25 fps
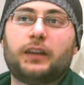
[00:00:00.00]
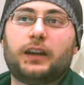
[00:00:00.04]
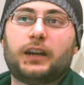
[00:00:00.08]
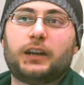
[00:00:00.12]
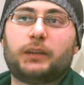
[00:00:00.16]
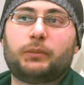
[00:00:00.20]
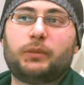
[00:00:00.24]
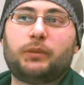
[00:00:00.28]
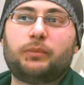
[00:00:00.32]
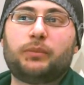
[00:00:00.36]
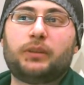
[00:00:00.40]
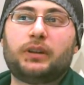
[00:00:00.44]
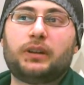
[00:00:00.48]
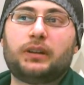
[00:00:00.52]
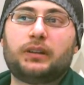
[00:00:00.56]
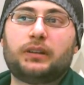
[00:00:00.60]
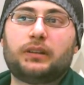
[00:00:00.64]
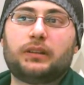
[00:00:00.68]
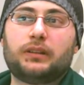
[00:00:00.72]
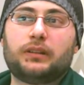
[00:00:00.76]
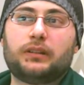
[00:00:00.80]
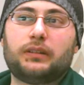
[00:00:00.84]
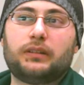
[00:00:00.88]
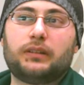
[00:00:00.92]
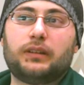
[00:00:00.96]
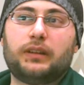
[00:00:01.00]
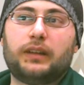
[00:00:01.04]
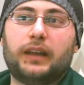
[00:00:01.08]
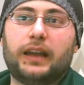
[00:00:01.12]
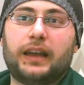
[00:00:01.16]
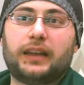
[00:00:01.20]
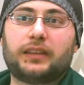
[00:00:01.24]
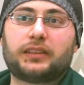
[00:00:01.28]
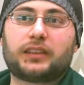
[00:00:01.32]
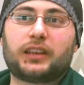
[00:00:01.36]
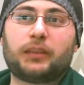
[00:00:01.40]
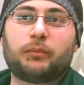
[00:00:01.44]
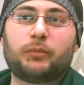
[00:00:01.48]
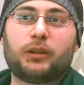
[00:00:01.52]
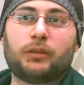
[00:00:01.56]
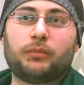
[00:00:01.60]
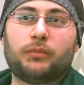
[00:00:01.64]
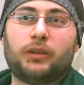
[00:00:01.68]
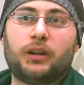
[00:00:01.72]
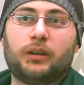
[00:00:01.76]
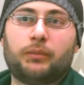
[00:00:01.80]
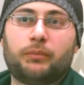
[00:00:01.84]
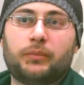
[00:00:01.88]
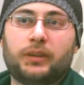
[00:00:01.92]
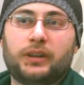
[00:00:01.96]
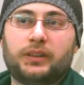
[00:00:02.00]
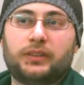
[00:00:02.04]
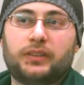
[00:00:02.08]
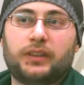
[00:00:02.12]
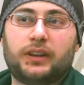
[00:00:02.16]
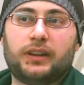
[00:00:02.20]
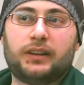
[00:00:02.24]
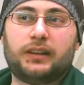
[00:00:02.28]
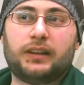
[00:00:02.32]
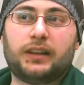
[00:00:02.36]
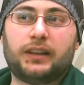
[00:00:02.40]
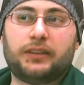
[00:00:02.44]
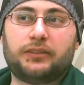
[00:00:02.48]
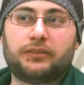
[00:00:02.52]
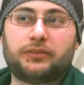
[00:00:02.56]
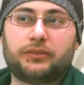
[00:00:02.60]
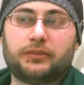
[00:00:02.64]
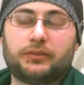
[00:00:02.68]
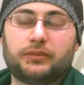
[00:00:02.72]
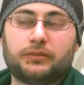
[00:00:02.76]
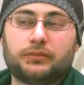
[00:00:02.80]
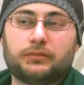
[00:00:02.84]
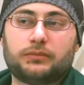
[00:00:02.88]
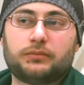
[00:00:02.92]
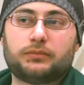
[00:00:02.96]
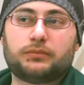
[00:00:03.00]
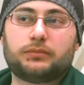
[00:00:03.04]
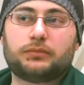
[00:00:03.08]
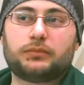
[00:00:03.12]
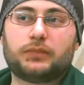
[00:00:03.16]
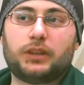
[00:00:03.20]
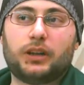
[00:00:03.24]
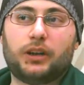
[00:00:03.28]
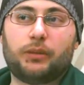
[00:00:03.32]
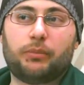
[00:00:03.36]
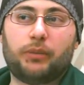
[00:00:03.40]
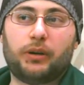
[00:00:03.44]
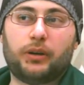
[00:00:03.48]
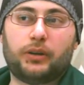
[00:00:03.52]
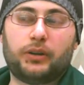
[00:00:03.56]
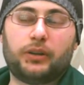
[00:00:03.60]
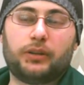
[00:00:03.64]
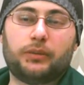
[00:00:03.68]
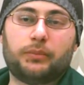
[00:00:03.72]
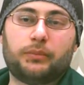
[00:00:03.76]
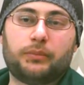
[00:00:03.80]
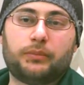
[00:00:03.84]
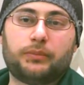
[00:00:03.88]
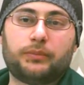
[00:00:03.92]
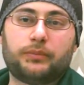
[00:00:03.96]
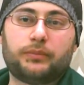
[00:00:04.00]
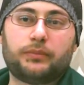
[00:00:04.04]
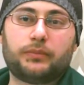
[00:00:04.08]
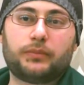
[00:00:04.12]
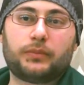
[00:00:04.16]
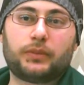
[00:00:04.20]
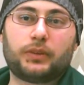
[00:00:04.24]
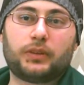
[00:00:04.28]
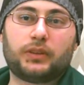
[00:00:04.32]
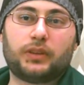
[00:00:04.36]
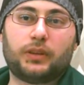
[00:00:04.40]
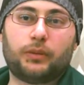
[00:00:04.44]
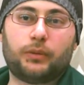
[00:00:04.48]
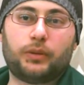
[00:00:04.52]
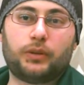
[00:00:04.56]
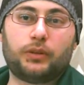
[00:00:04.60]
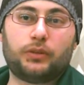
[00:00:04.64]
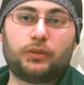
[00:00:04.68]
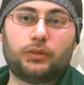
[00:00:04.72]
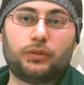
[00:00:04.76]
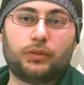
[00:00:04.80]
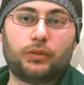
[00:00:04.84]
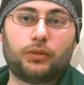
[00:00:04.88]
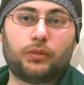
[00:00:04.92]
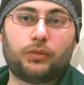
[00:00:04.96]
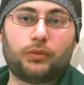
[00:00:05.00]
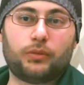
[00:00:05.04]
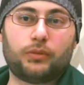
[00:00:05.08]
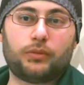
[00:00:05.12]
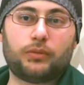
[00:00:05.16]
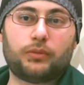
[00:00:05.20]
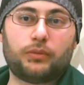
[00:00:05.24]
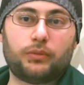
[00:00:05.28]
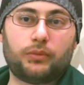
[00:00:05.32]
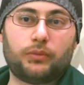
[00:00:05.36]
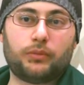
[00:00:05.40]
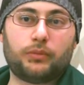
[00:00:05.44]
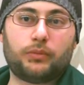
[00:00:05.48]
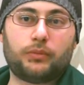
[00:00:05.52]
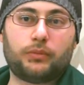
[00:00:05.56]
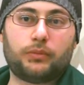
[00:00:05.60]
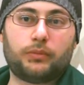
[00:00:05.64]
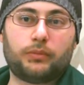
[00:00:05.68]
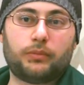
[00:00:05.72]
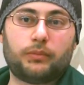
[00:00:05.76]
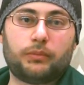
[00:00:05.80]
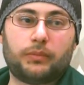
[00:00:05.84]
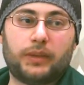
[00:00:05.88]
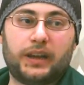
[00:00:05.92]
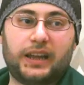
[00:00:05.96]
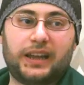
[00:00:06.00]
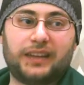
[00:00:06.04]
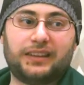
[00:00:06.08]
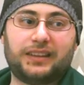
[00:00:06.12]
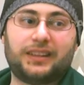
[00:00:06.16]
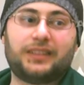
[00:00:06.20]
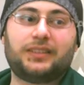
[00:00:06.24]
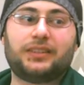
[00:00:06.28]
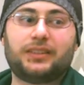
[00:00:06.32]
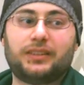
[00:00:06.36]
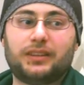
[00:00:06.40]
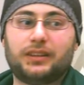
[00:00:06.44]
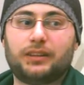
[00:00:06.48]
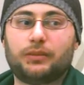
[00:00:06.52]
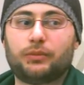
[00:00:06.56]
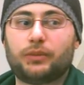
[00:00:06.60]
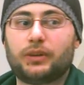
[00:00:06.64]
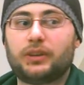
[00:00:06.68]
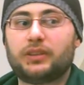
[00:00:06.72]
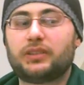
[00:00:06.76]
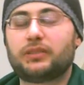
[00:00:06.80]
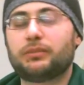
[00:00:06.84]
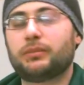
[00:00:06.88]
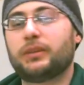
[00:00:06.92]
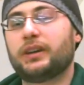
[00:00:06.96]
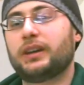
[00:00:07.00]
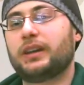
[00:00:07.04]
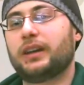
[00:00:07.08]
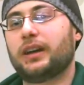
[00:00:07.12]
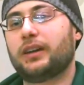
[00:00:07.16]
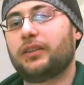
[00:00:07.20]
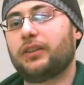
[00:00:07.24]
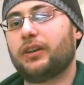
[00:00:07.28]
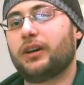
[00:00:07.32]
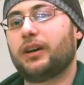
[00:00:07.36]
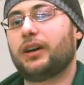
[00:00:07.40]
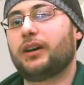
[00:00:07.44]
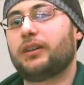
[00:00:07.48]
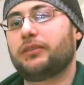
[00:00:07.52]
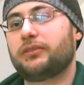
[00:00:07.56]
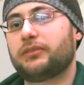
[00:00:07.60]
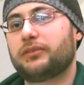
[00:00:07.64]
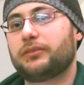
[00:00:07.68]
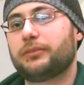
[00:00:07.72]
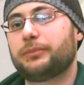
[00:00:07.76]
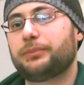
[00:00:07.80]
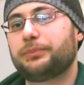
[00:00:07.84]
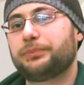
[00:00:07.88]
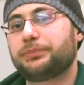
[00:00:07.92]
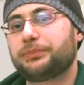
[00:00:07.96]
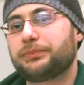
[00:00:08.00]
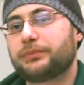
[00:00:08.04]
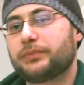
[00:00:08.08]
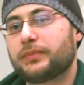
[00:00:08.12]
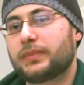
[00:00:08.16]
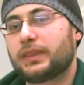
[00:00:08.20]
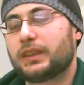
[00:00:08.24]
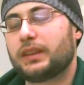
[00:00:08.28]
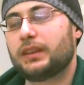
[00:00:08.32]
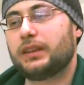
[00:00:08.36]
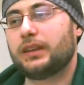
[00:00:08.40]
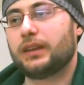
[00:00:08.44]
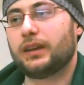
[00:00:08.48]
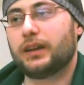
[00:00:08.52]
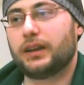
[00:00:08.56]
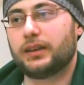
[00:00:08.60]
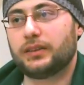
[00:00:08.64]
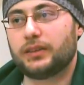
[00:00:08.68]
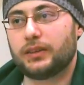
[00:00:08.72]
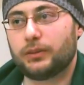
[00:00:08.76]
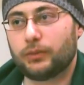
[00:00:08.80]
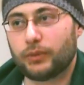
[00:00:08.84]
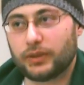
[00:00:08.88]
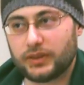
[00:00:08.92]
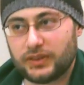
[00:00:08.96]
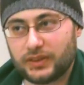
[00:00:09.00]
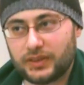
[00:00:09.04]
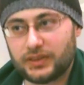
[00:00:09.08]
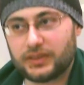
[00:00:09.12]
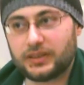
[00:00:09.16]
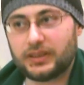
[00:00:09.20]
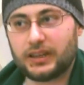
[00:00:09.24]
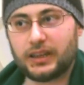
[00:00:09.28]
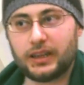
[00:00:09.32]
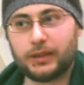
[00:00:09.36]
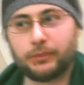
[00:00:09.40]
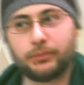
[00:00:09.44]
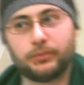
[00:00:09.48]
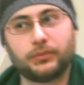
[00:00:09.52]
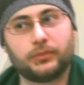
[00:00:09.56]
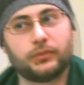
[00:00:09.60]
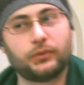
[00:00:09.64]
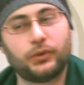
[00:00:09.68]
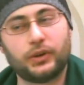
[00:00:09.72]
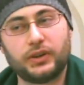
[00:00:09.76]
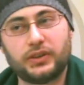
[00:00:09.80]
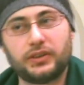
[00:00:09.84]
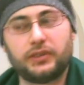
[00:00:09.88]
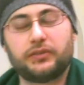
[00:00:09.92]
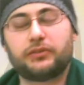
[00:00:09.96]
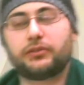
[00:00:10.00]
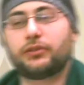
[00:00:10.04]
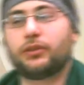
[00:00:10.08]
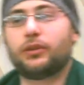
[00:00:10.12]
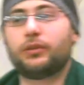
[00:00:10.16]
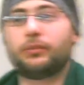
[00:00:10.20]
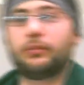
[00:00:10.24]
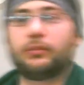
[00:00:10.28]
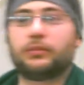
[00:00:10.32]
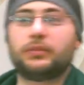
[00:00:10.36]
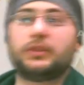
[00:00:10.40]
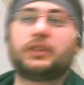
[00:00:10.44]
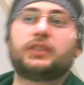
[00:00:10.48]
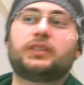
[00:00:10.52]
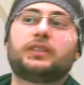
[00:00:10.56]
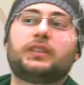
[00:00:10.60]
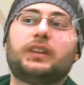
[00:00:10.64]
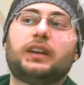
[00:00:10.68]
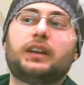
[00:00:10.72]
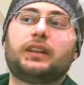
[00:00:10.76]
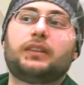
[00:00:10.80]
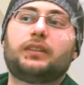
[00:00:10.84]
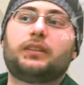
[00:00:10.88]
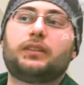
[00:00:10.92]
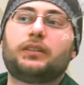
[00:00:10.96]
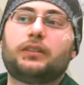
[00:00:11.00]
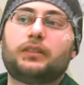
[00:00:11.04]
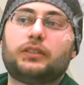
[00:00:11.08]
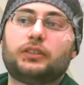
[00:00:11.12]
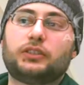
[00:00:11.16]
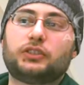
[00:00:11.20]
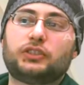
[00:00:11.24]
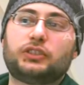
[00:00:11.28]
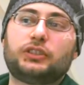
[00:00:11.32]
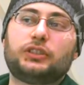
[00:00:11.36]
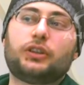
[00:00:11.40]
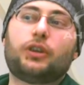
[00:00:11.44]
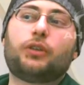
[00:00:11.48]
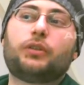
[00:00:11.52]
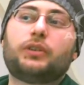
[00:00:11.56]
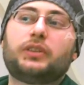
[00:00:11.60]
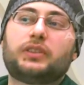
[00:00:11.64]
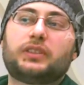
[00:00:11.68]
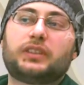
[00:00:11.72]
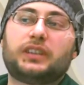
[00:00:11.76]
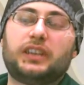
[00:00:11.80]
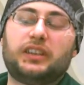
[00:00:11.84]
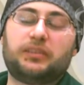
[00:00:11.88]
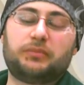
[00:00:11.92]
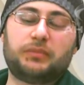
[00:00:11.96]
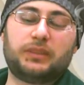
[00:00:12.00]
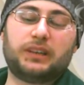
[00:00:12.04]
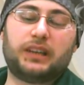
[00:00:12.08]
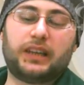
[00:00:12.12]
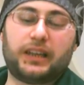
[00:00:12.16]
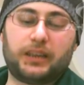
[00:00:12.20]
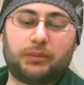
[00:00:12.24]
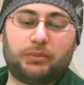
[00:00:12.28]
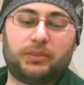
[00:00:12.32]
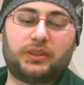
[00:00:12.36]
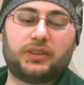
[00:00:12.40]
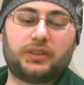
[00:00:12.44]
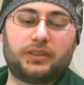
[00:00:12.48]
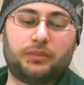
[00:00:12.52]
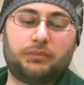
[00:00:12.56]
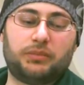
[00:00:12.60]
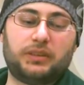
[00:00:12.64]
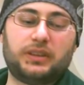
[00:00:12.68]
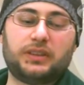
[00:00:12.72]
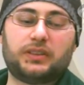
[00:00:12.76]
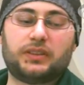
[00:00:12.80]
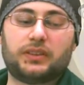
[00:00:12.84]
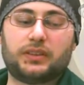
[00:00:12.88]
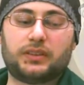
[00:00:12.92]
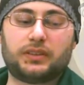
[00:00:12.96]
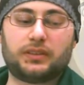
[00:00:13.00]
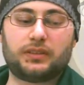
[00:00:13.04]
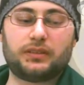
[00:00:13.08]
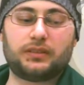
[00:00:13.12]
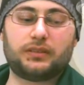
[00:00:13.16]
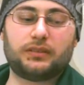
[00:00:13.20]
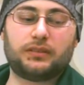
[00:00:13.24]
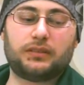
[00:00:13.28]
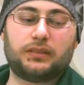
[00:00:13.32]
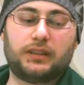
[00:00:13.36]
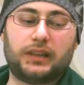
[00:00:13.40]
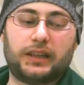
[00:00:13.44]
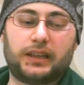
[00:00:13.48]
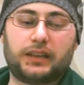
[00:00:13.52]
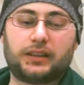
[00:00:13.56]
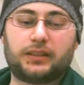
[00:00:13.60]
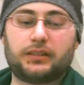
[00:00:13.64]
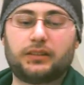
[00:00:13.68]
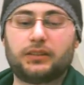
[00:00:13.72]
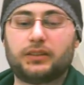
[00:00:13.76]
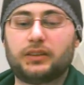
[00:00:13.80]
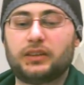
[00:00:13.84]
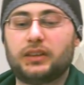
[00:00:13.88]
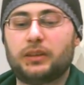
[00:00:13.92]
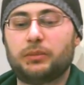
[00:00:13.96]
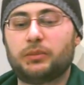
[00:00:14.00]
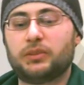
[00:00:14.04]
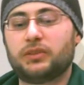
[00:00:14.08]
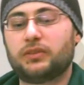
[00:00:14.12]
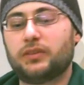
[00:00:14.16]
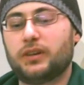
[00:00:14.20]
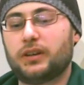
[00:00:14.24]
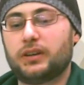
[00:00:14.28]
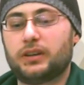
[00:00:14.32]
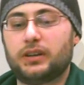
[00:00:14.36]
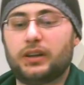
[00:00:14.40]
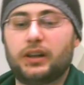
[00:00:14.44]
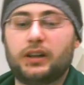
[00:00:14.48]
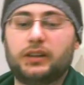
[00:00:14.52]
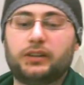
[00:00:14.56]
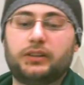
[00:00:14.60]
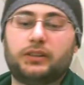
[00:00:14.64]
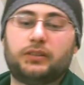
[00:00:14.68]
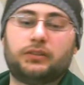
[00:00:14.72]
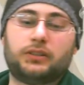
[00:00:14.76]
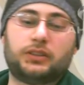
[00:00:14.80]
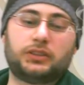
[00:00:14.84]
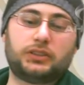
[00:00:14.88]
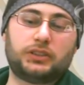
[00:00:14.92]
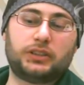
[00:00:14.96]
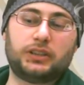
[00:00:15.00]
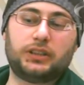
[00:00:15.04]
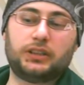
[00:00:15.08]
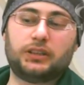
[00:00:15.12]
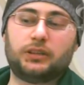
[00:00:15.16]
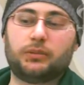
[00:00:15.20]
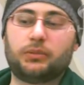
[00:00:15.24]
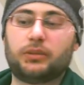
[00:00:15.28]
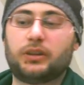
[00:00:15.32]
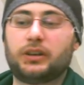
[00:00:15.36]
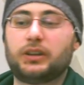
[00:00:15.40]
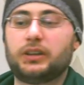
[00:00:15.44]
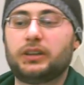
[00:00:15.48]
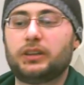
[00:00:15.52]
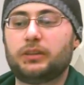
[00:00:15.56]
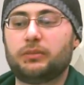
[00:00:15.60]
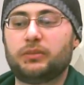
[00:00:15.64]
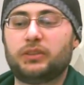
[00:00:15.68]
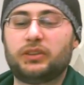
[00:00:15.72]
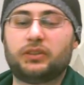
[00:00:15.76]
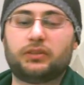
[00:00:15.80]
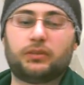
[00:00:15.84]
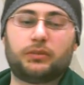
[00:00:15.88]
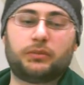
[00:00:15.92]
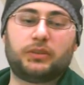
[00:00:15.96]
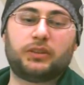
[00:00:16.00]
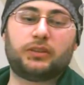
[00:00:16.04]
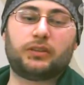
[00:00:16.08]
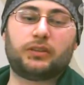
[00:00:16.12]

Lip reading: I remember asking my mom my entire life about him, because I wanted to know my identity, what is my other half? I said, what's his name, where's he from, this, that. And she always gave me like bits and pieces, like his name is Sayed Yassin Rashid, Ibrahim, he's from